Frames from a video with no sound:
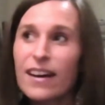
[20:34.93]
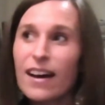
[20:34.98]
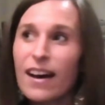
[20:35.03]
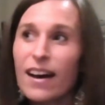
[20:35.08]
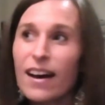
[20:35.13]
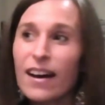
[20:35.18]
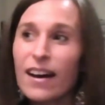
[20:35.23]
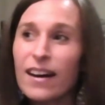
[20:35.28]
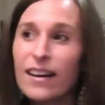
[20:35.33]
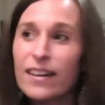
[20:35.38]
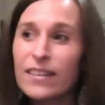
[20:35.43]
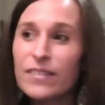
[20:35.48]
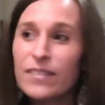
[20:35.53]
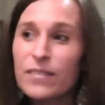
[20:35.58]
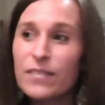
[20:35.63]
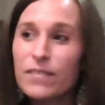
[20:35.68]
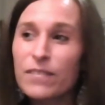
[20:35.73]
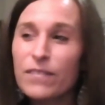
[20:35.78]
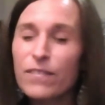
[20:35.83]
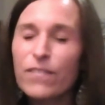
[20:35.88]
uh,
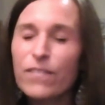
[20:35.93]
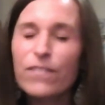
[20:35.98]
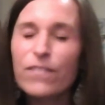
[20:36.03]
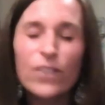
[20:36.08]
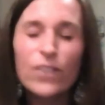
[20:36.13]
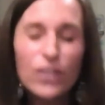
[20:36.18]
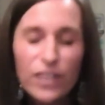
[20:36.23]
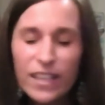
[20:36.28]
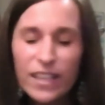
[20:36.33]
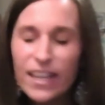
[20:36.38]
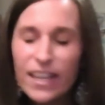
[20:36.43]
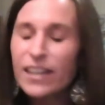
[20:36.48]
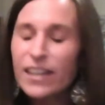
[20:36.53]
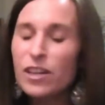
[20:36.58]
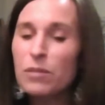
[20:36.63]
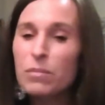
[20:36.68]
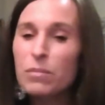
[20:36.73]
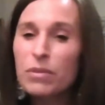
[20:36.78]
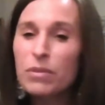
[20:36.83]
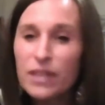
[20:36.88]
fully and
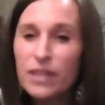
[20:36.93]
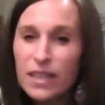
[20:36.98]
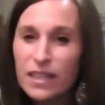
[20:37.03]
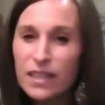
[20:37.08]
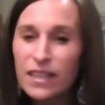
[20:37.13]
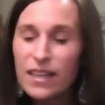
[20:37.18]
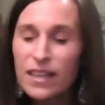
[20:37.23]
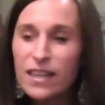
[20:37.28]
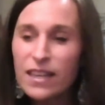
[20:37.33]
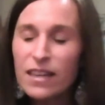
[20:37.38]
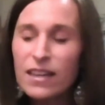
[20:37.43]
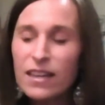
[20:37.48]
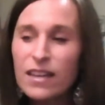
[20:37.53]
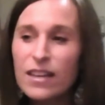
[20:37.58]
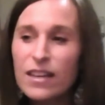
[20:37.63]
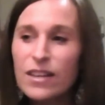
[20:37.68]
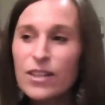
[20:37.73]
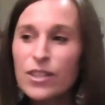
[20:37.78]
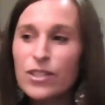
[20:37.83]
completely,